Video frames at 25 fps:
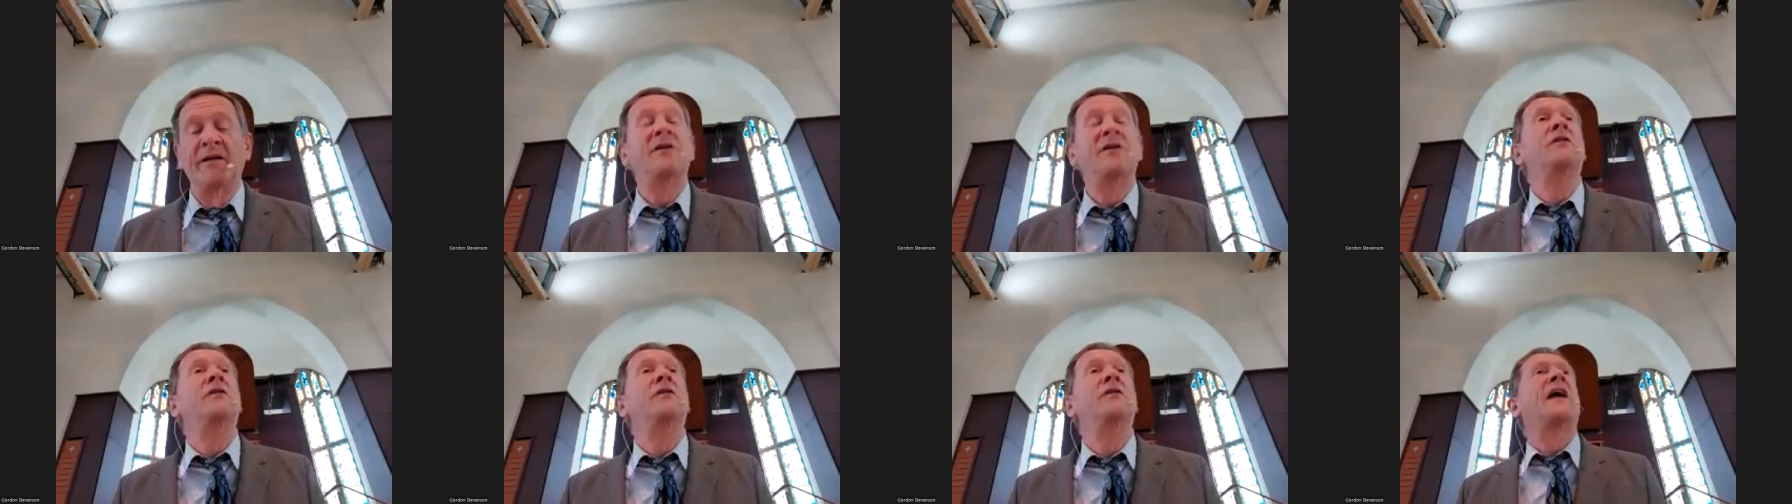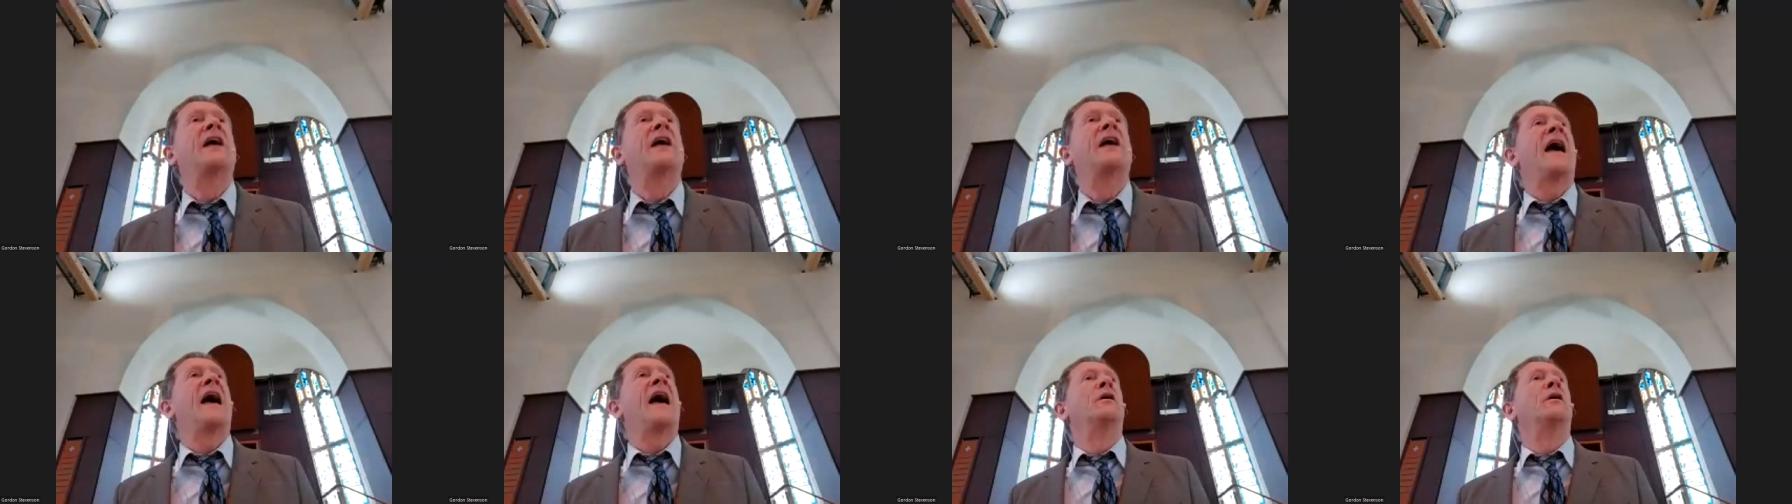you
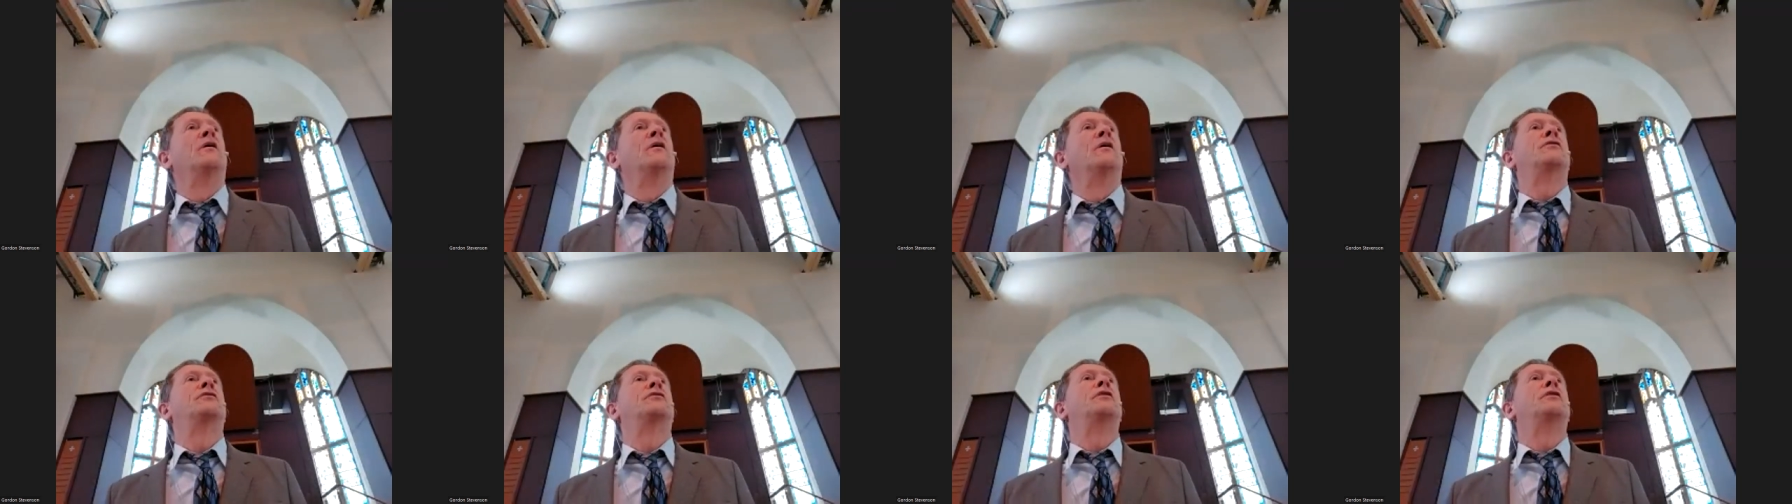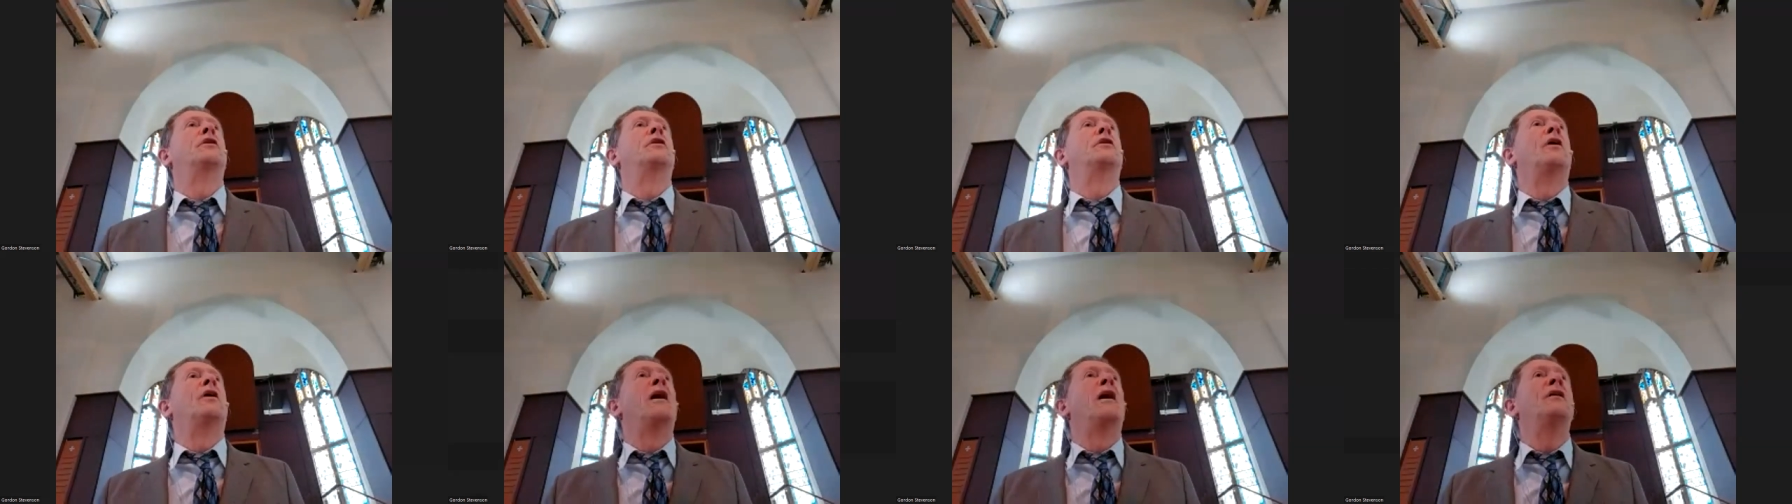cannot,
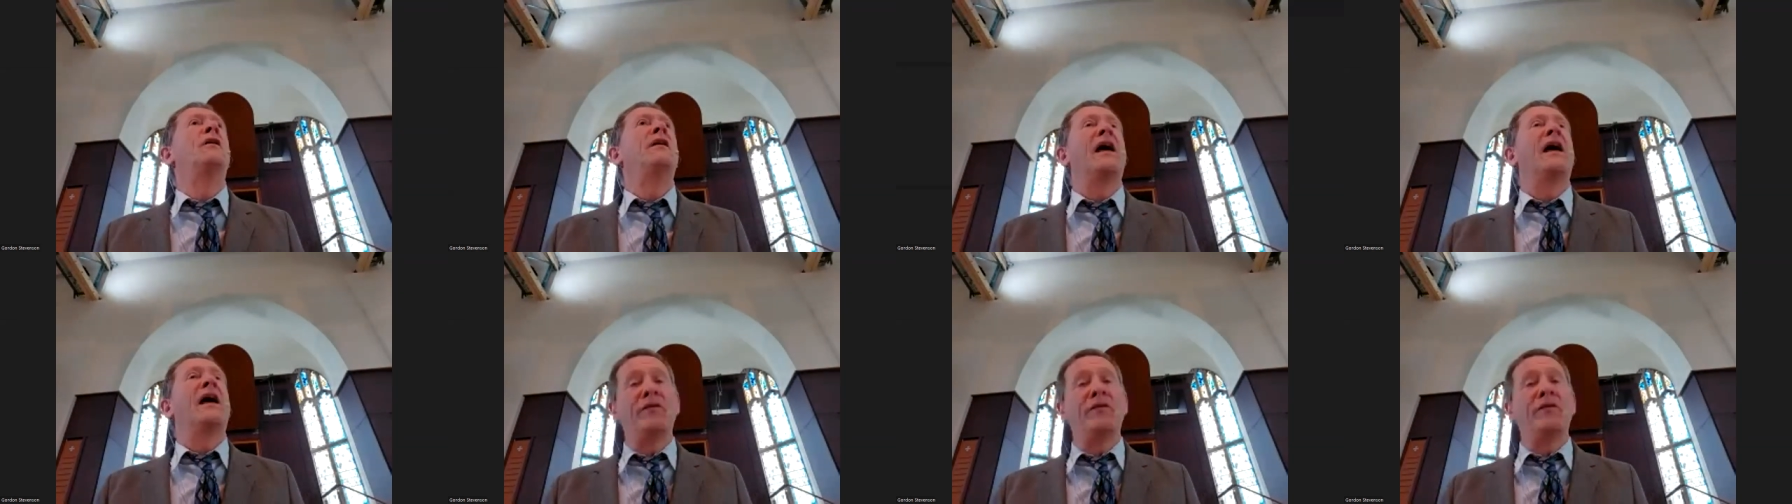through your own